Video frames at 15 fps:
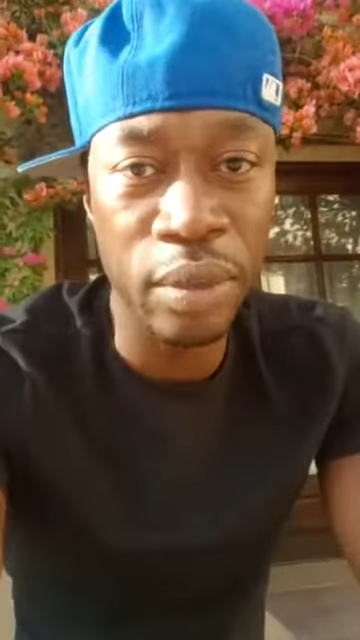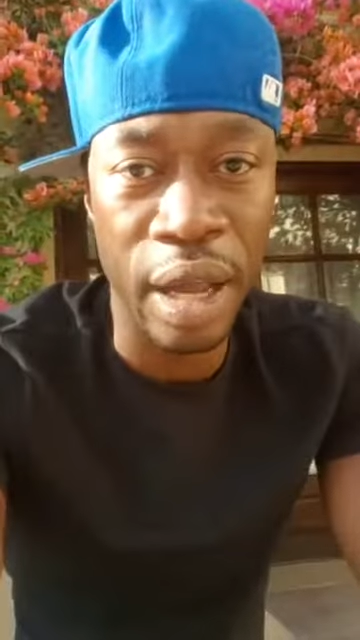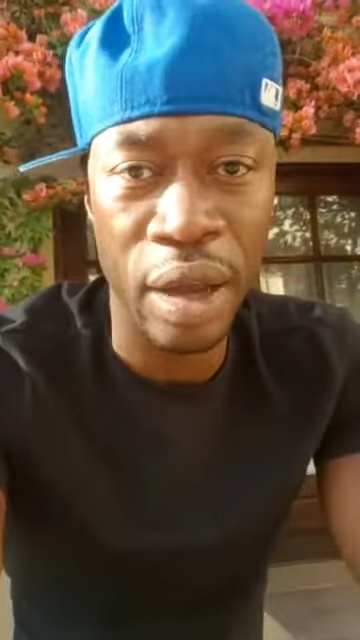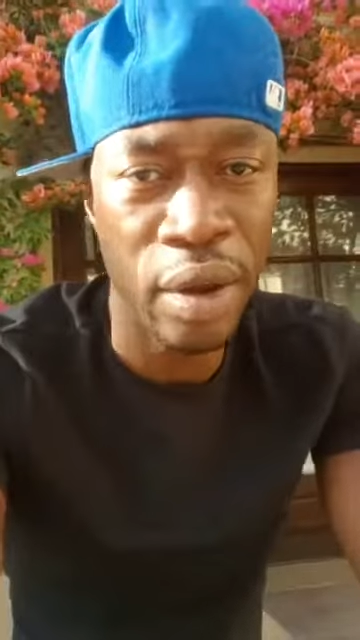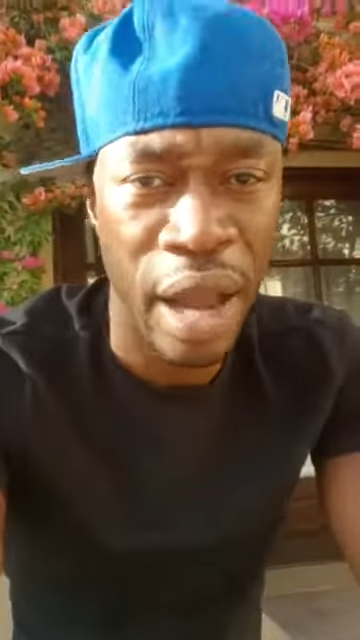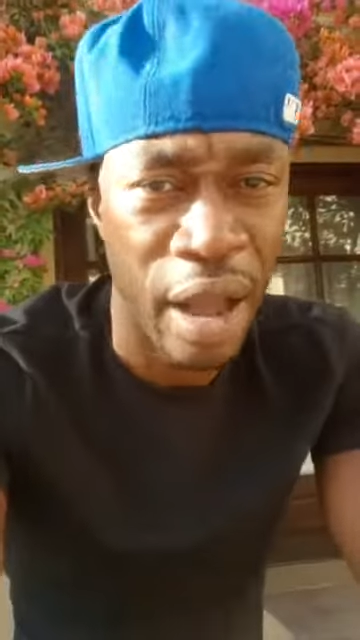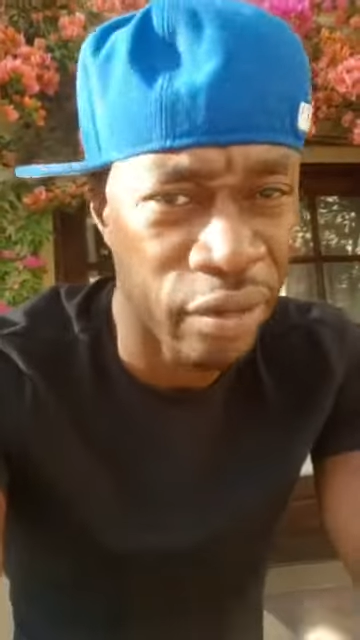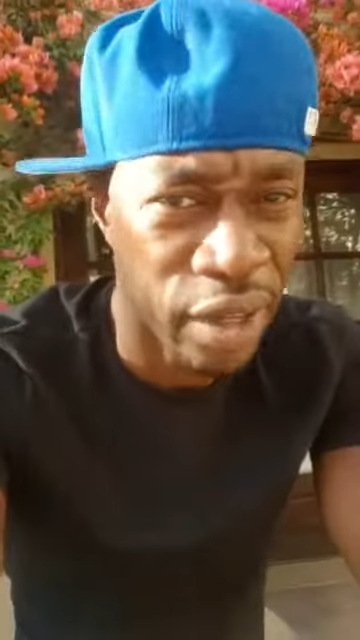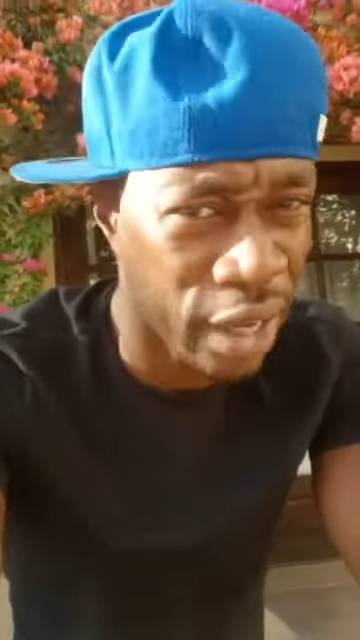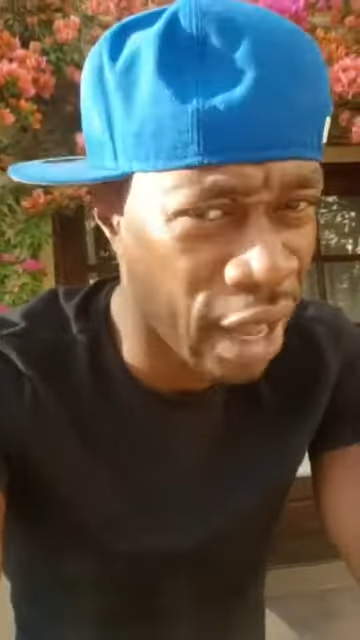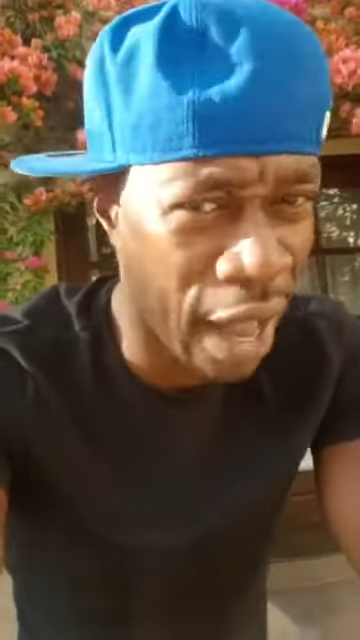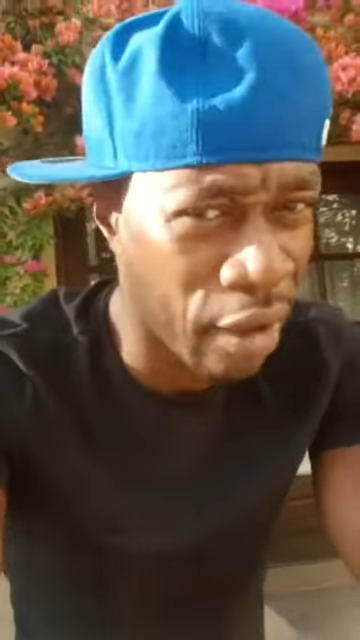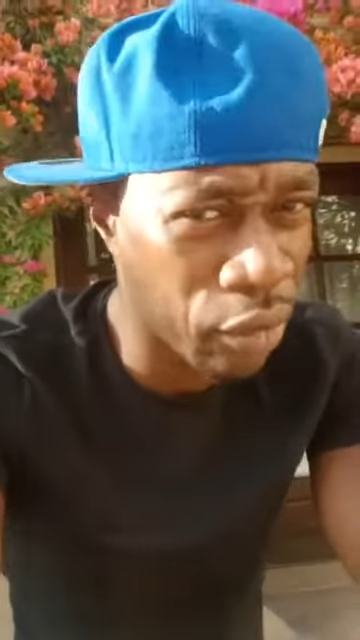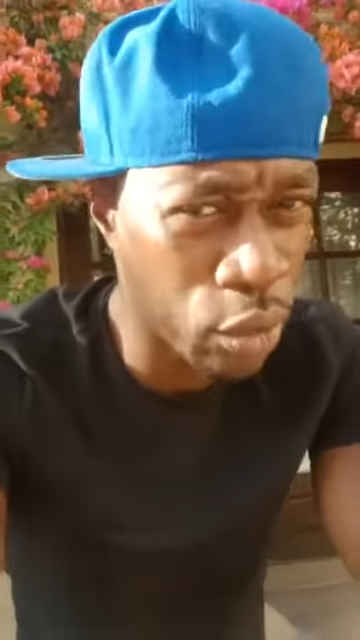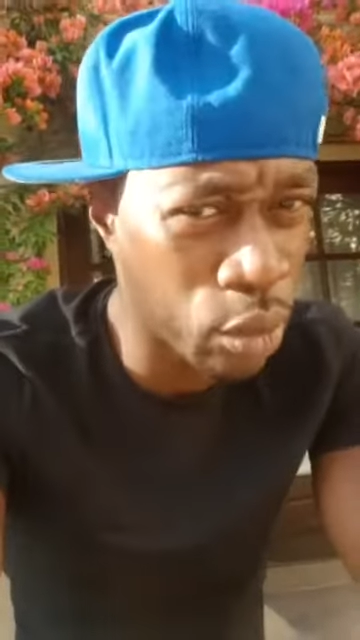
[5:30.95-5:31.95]
I don't have to
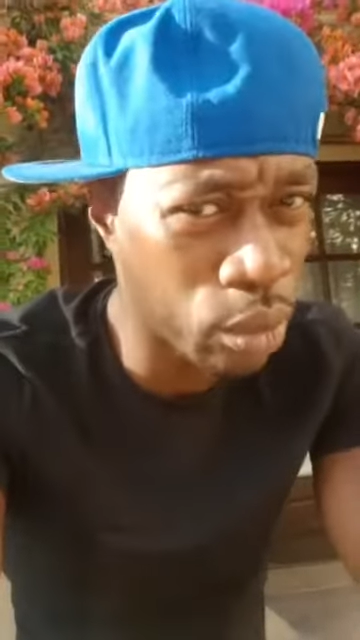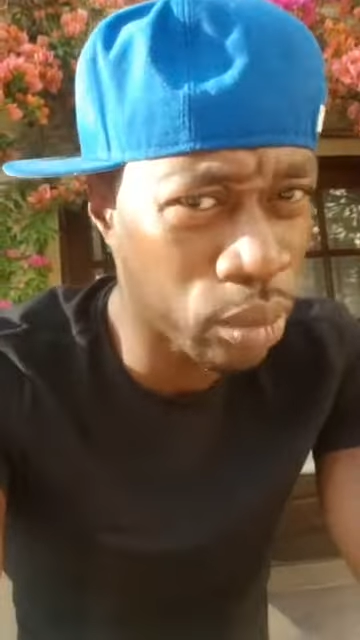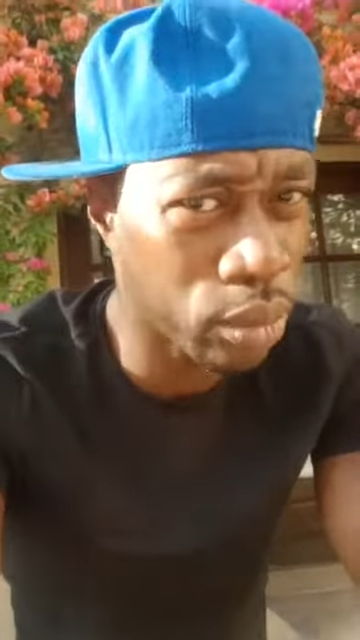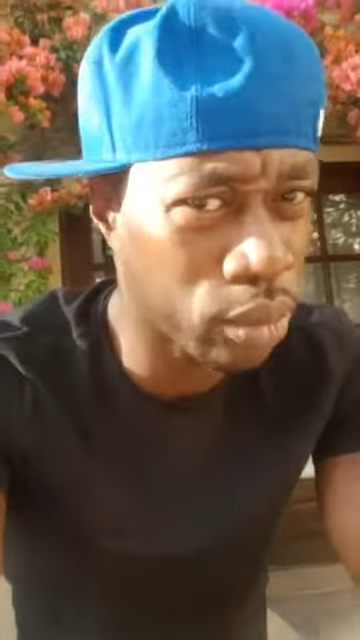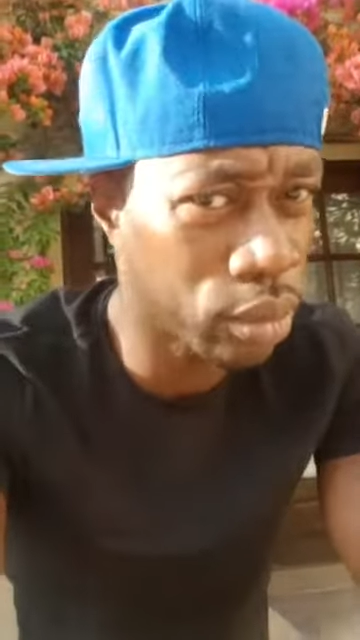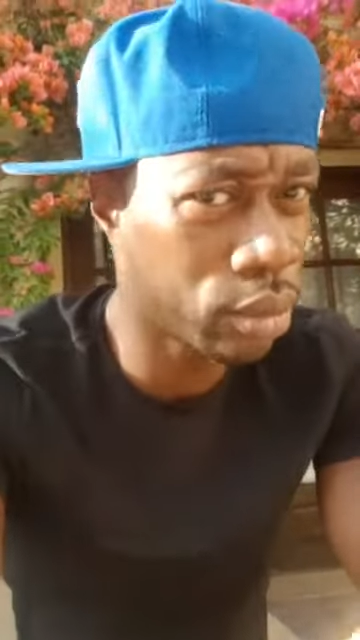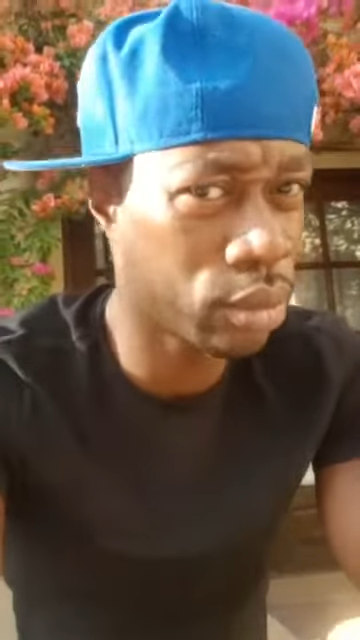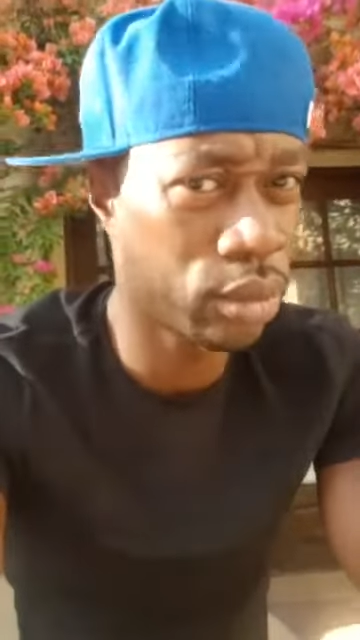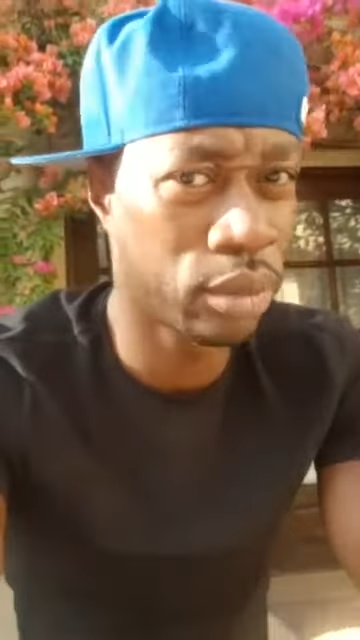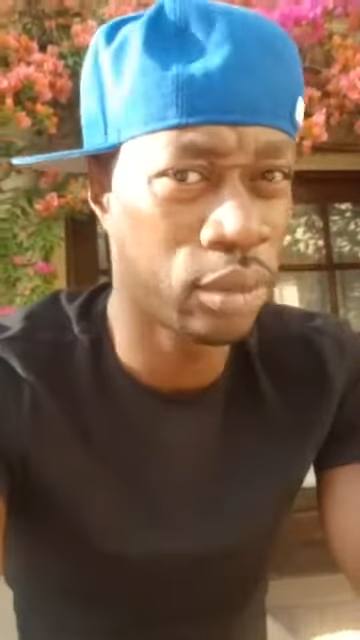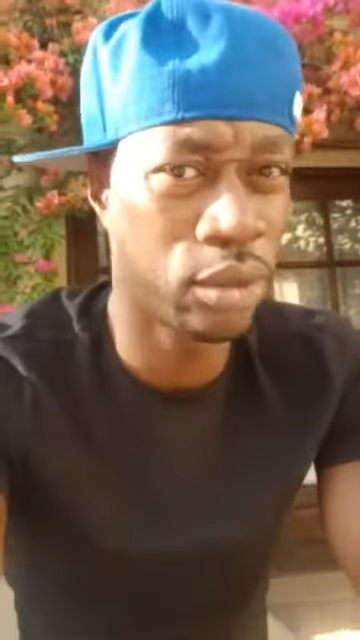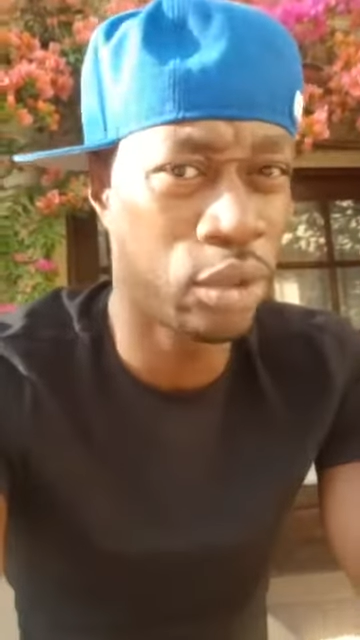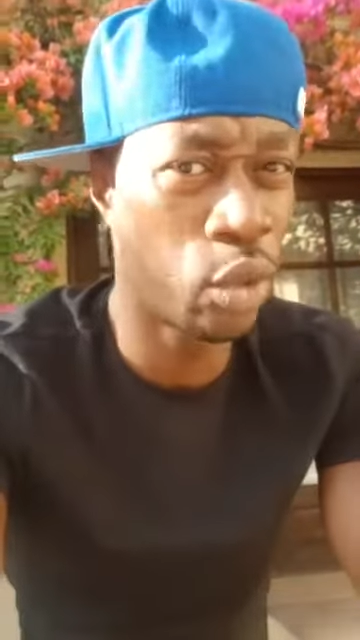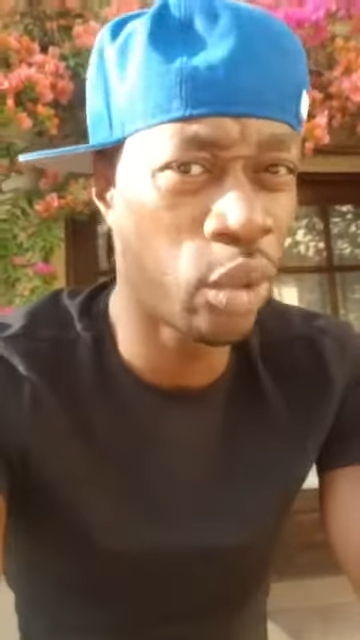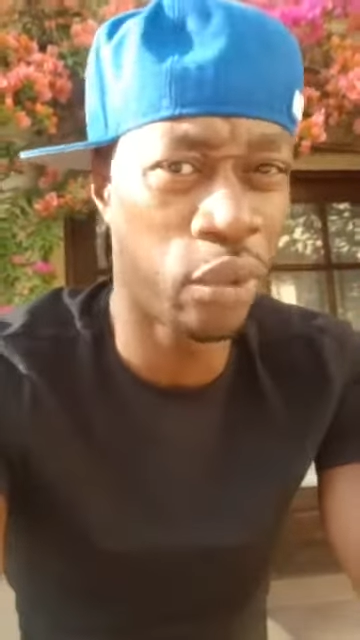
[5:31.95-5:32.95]
have you
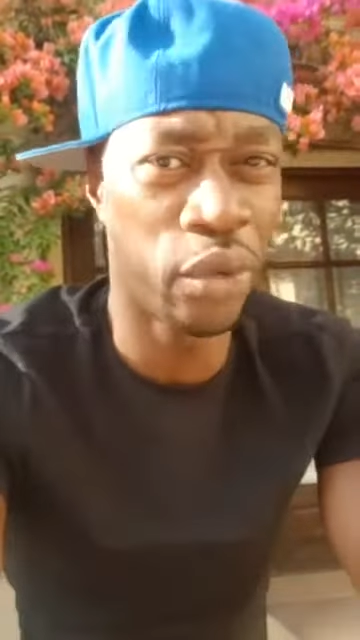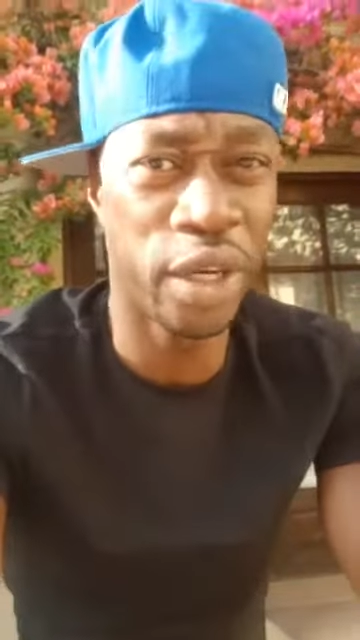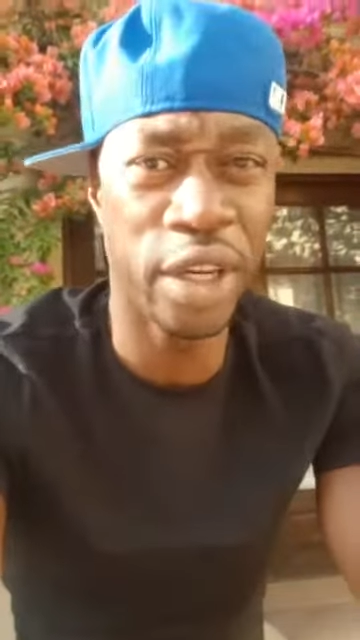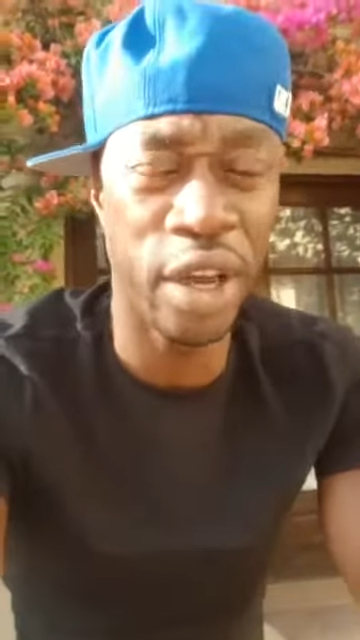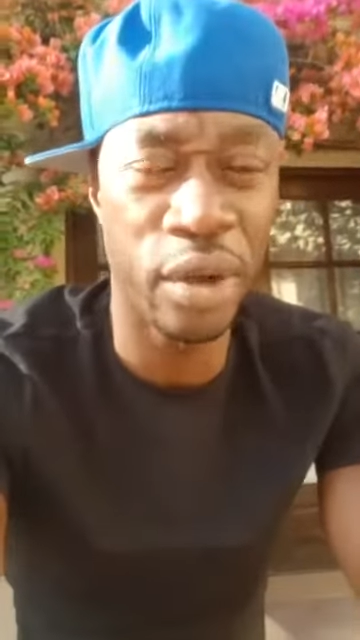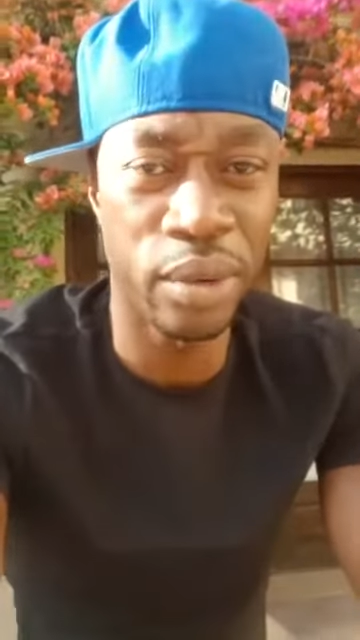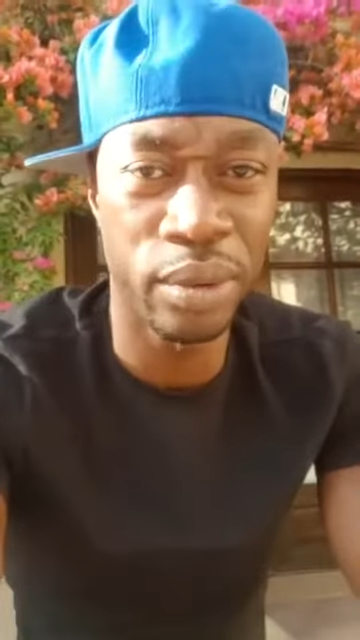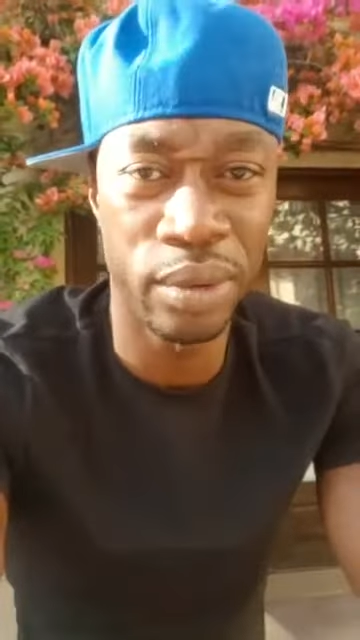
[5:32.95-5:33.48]
do a video.